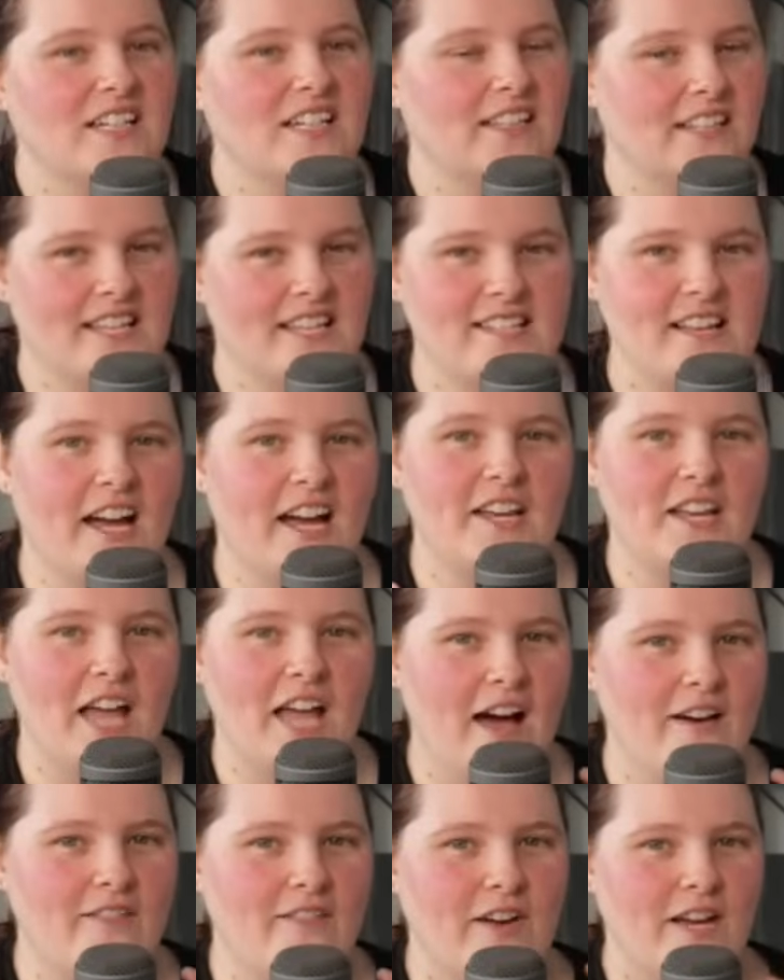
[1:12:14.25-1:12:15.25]
unless I
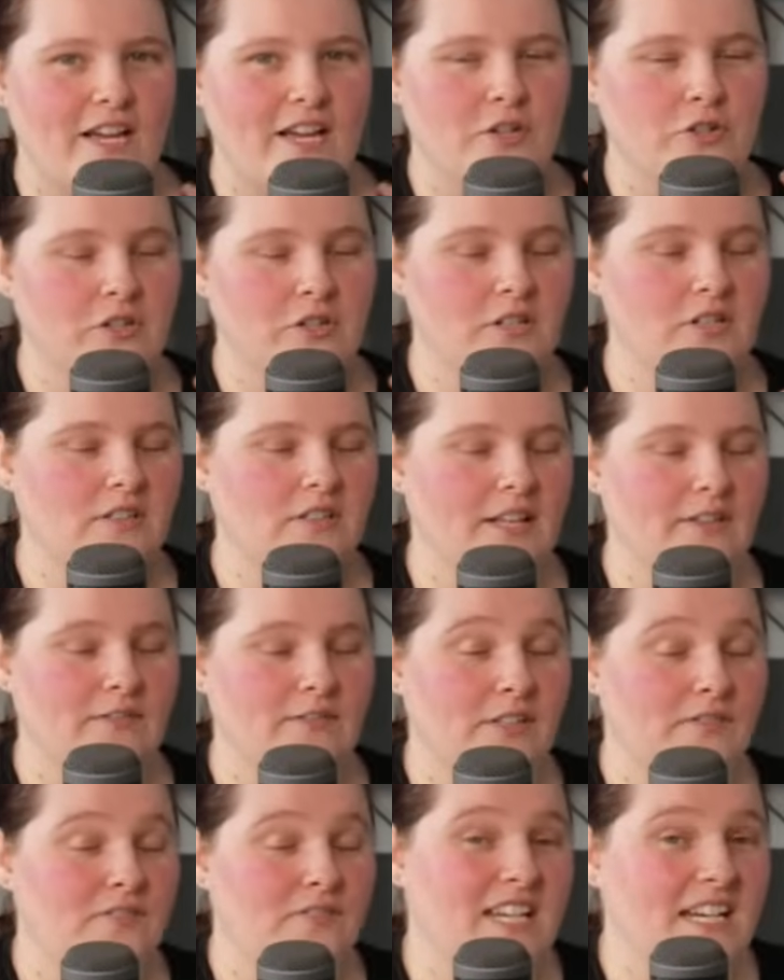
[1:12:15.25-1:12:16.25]
have a good level
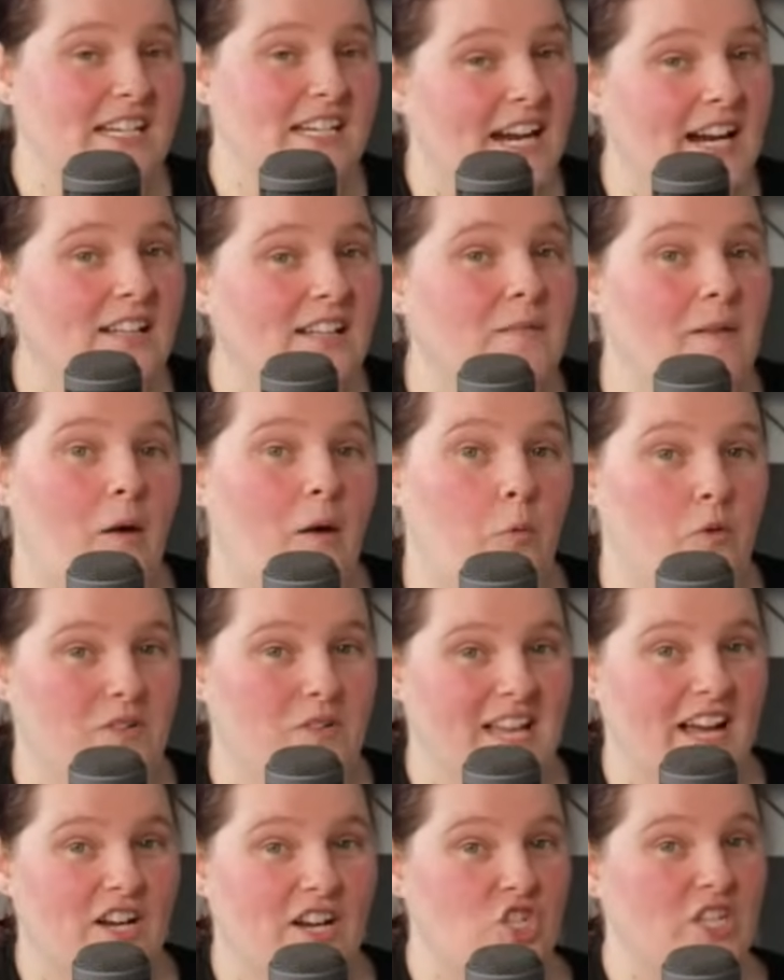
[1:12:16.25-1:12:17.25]
of detail about
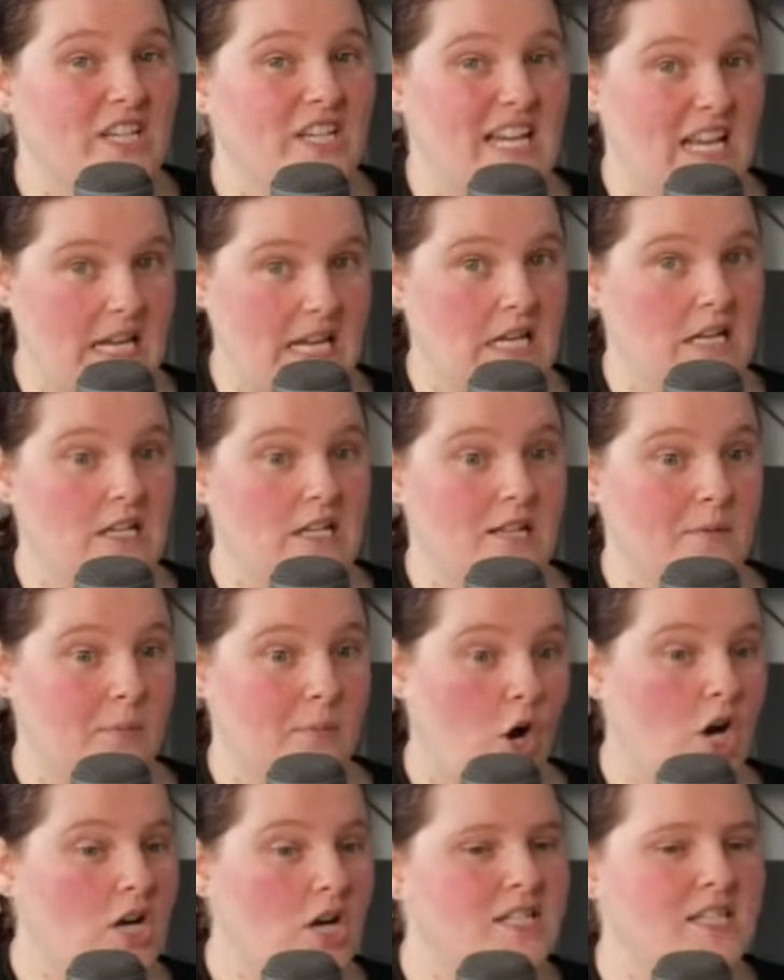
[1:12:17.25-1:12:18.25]
what's actually in the
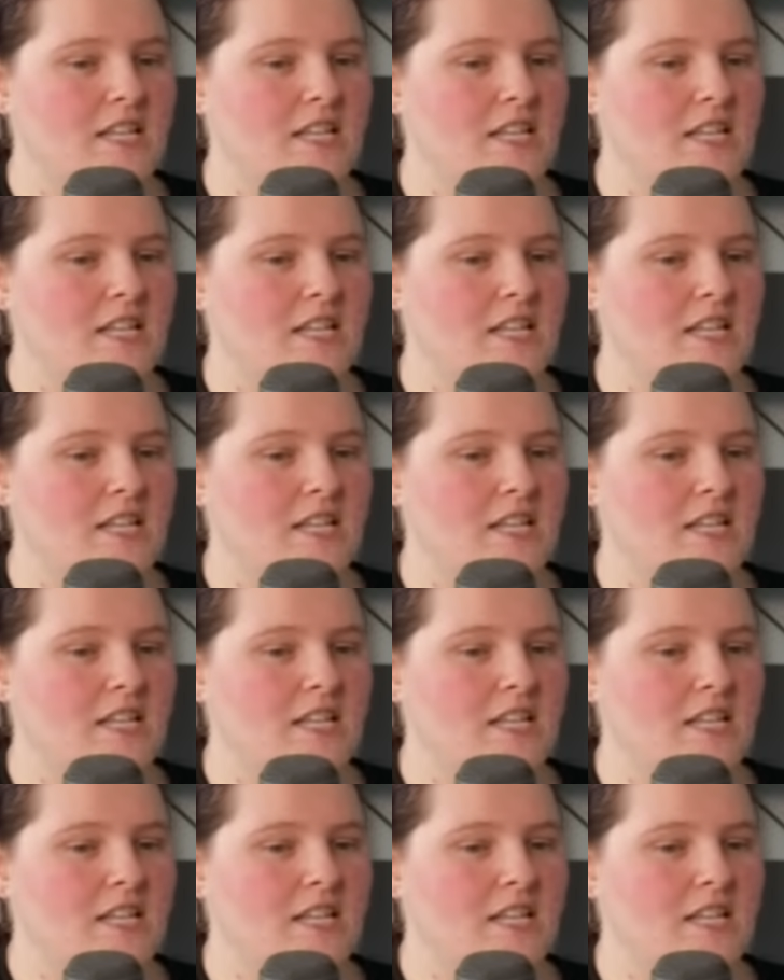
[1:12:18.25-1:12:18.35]
box,